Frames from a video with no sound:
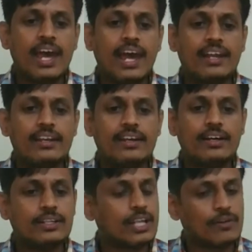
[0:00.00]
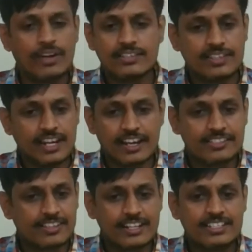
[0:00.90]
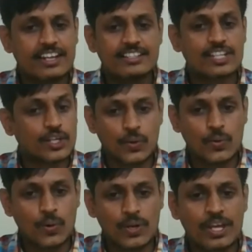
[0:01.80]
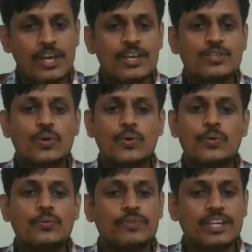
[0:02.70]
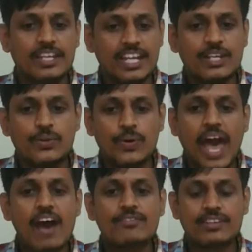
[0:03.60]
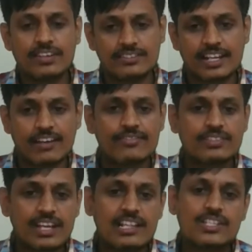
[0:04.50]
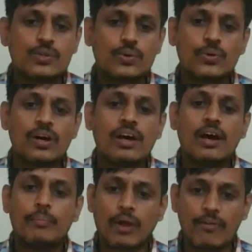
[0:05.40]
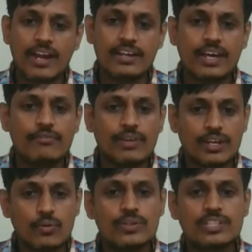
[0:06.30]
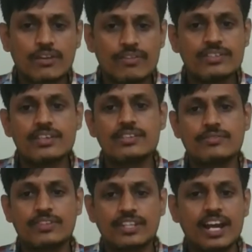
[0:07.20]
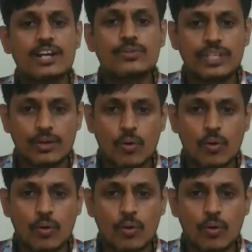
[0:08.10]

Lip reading: And nowadays data is considered as a new gold, so we need to have certain set of skills to provide a very good services with regard to the